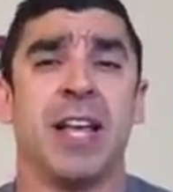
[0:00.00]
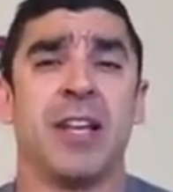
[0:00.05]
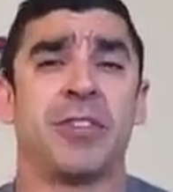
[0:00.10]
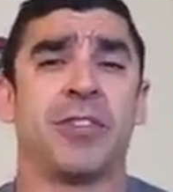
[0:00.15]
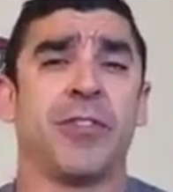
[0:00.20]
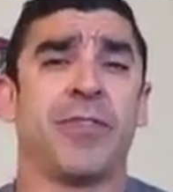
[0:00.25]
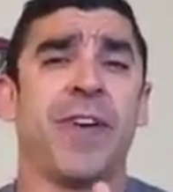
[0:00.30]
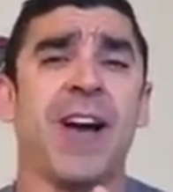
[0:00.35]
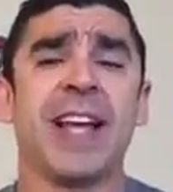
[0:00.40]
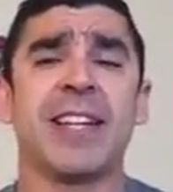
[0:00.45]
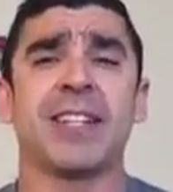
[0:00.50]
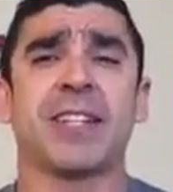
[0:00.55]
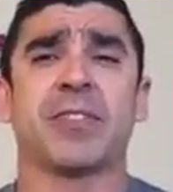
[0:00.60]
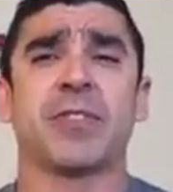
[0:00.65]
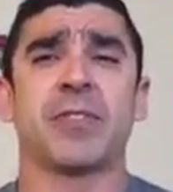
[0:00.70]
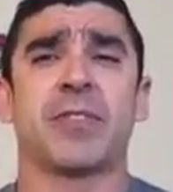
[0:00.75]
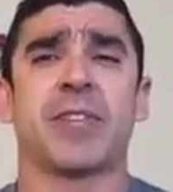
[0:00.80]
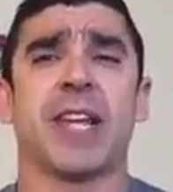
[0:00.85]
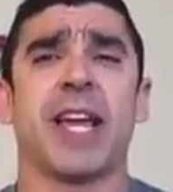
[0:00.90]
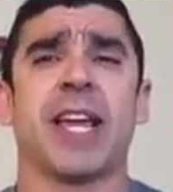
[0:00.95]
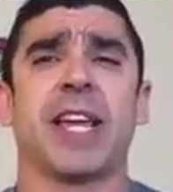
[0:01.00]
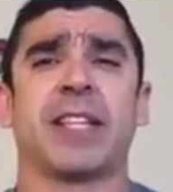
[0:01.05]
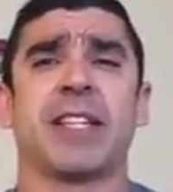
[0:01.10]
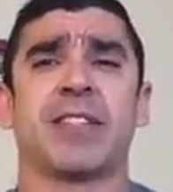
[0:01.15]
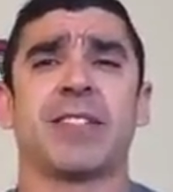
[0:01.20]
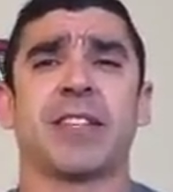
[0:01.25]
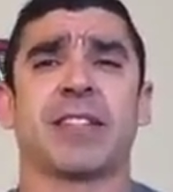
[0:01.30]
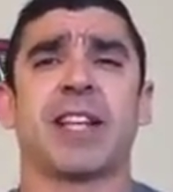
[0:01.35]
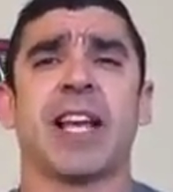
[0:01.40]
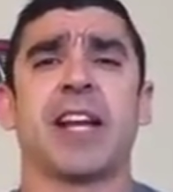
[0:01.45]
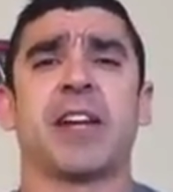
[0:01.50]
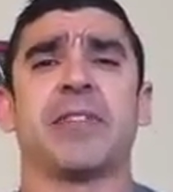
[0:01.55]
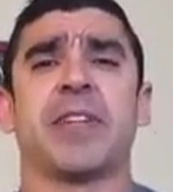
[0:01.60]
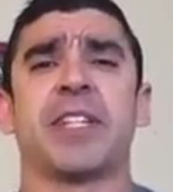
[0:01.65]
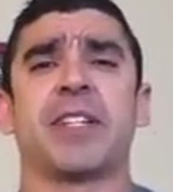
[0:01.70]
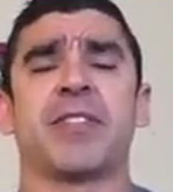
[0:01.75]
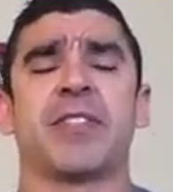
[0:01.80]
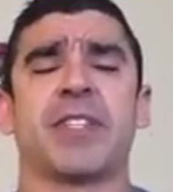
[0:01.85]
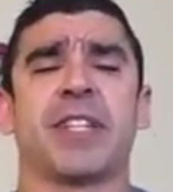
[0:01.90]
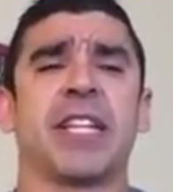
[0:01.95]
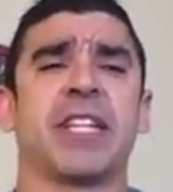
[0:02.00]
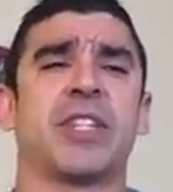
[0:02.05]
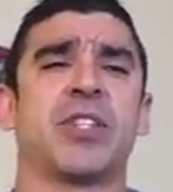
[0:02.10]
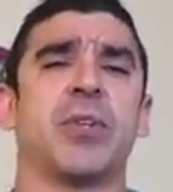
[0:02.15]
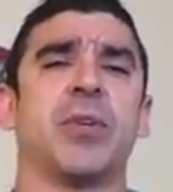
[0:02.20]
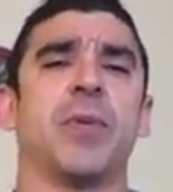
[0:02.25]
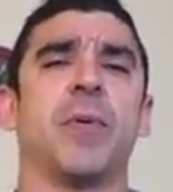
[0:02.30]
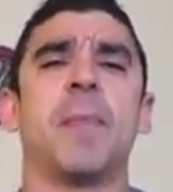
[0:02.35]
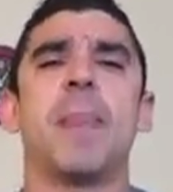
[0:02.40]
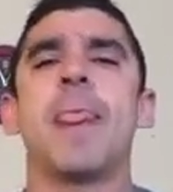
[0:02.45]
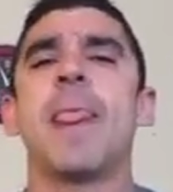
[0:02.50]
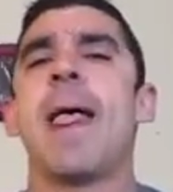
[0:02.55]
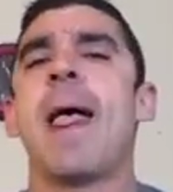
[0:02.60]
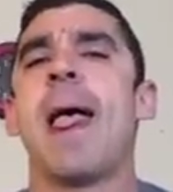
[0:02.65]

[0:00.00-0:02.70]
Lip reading: Suffice it to say, this is kind of interesting too.